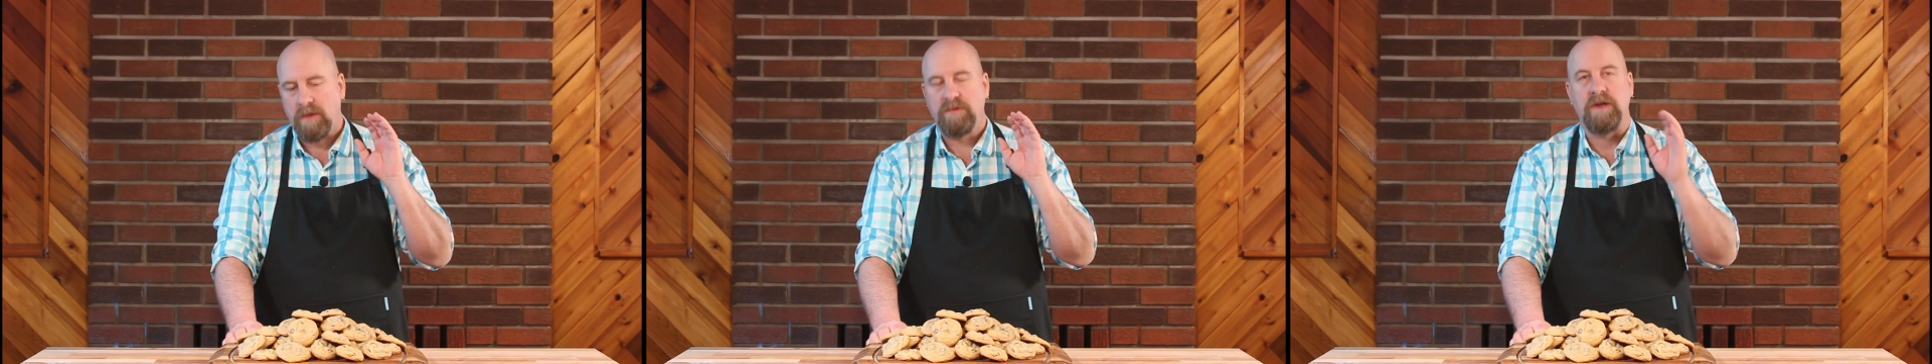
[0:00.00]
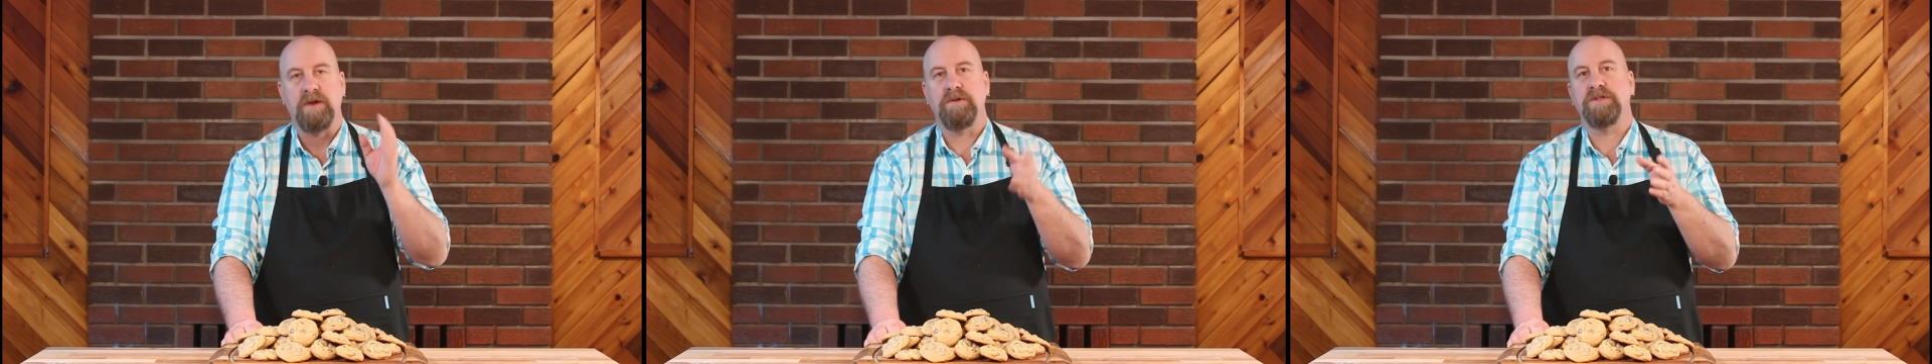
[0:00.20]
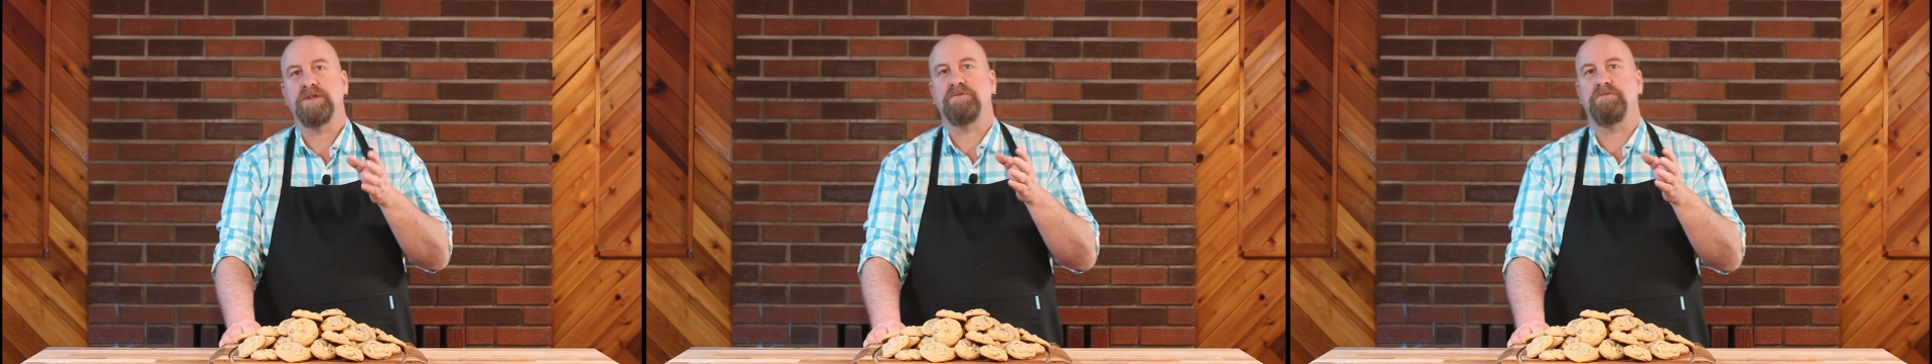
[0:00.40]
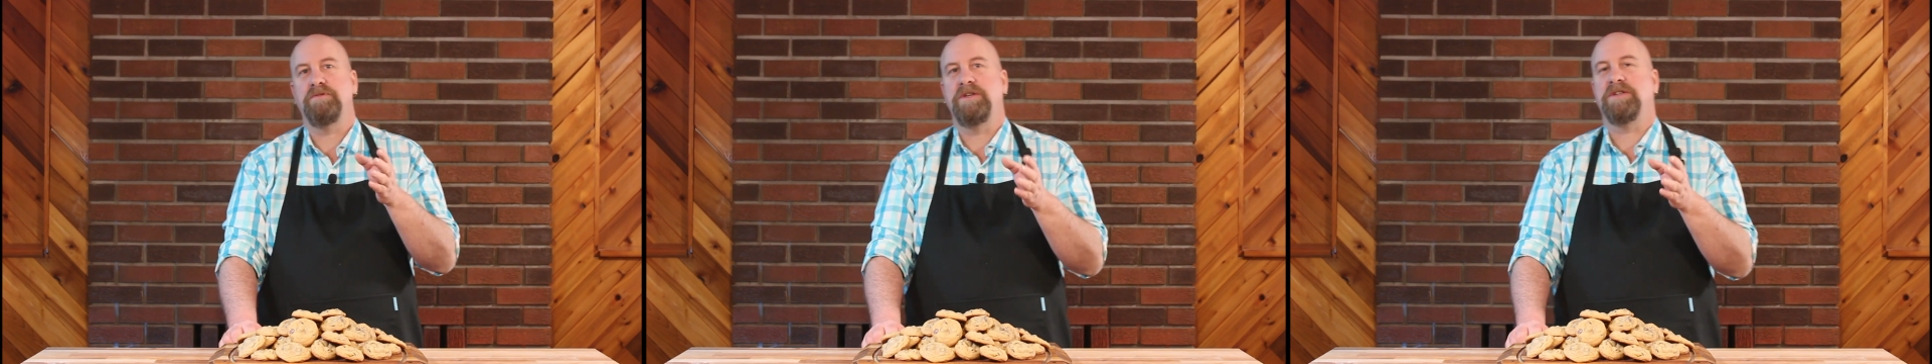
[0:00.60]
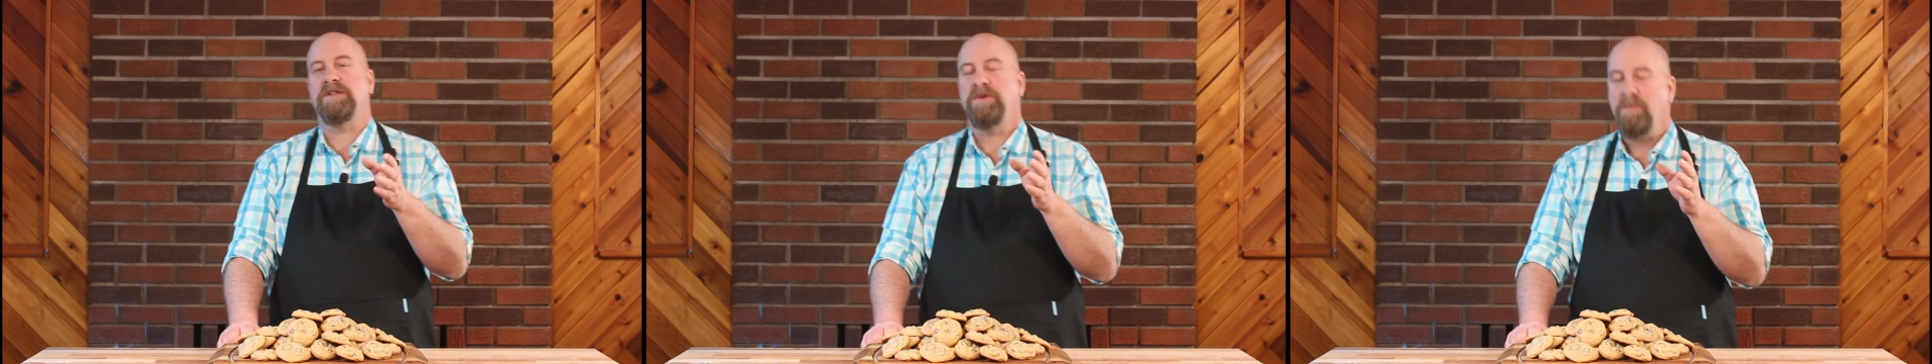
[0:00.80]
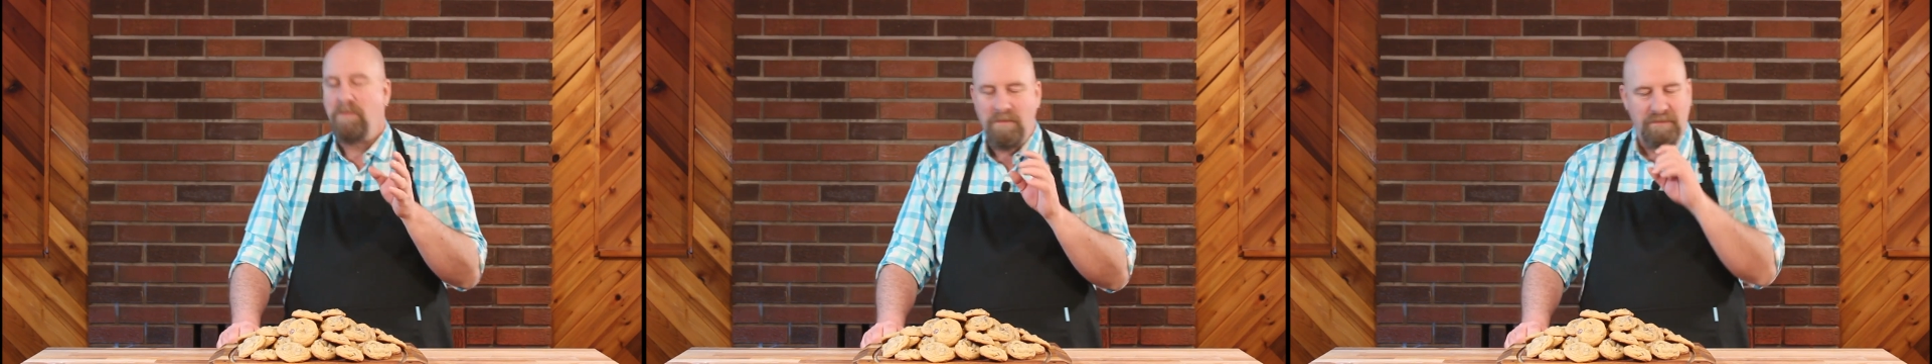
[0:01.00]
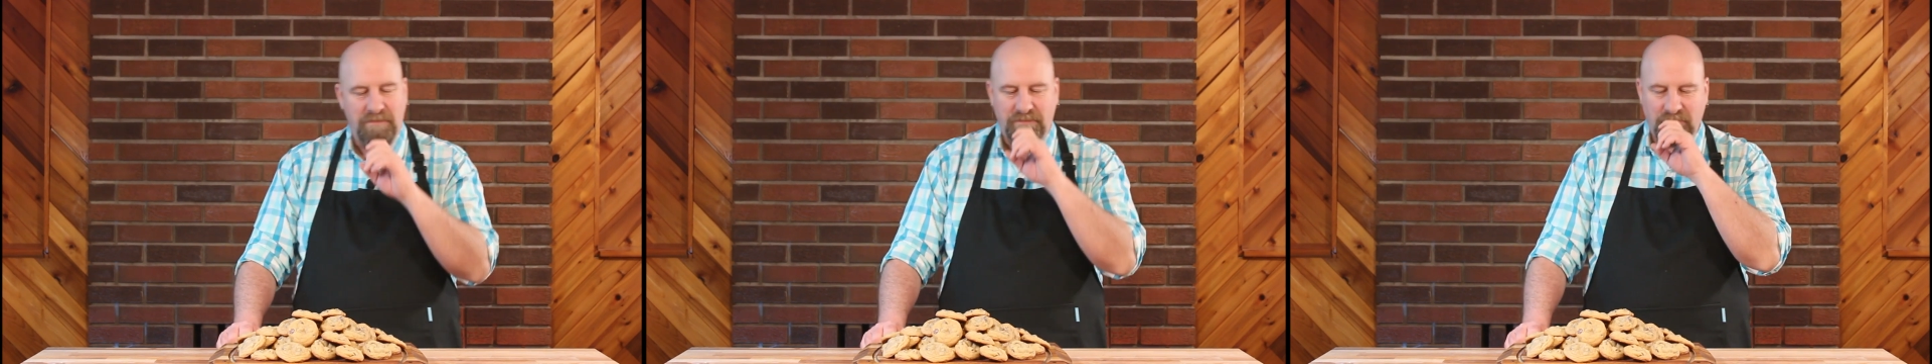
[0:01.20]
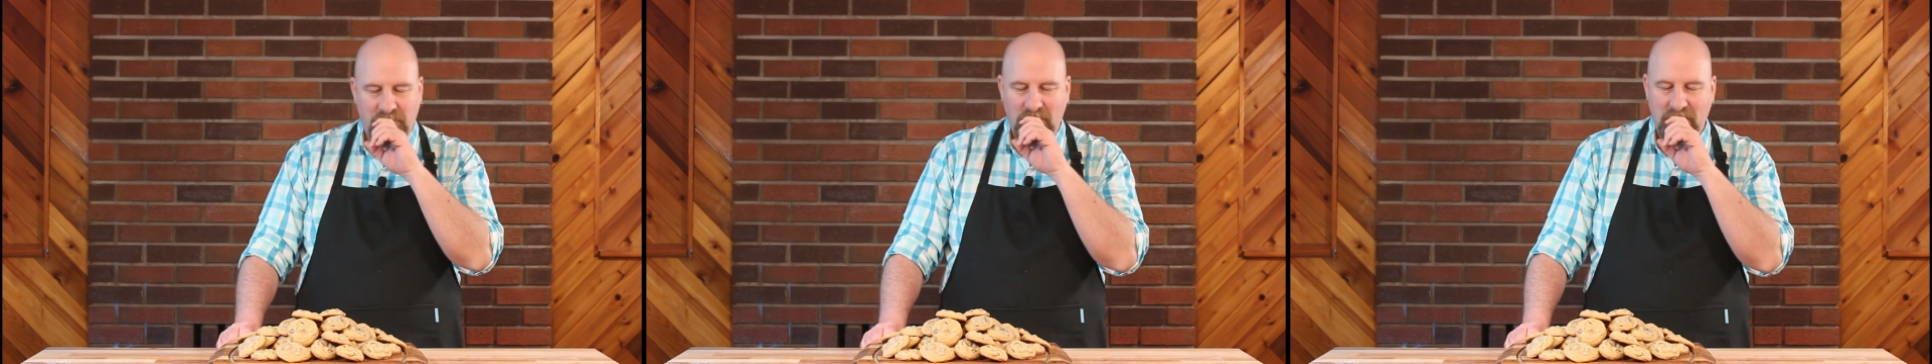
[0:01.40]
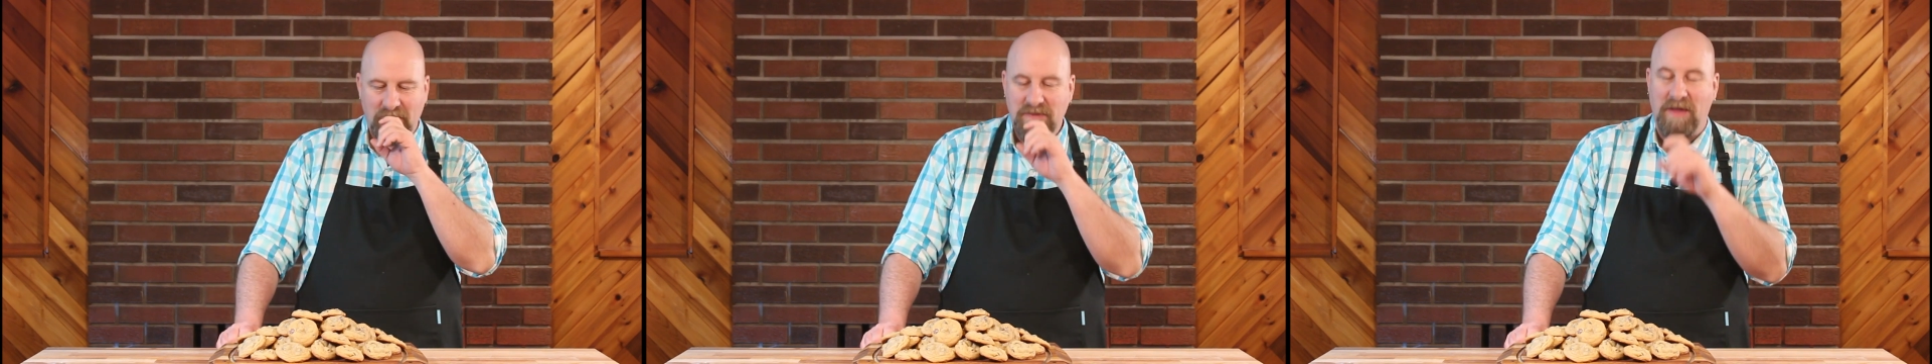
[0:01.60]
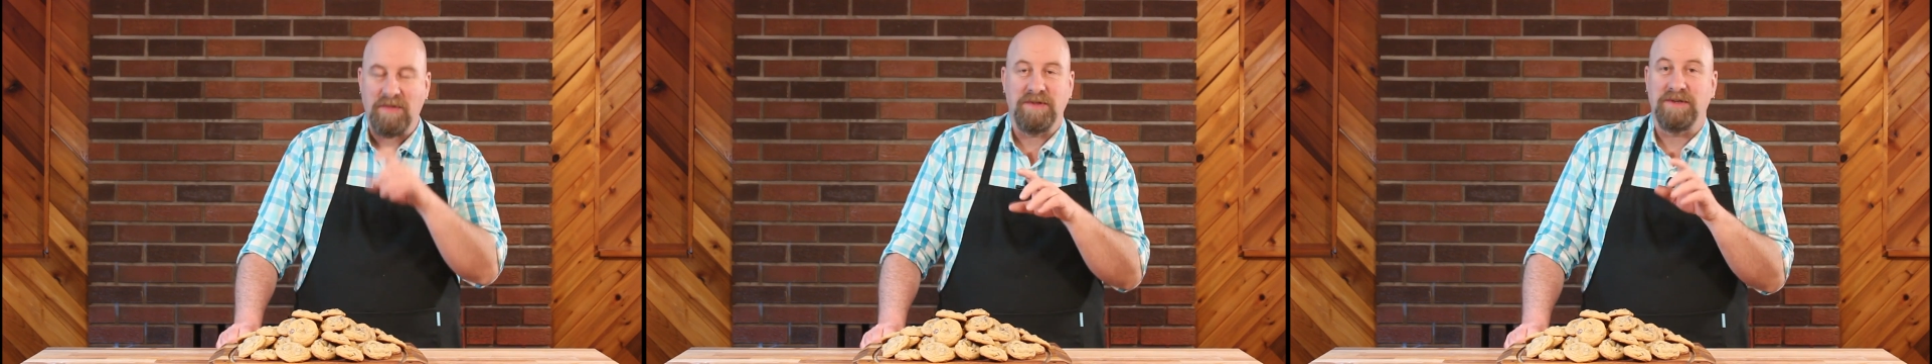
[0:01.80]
There is a reason that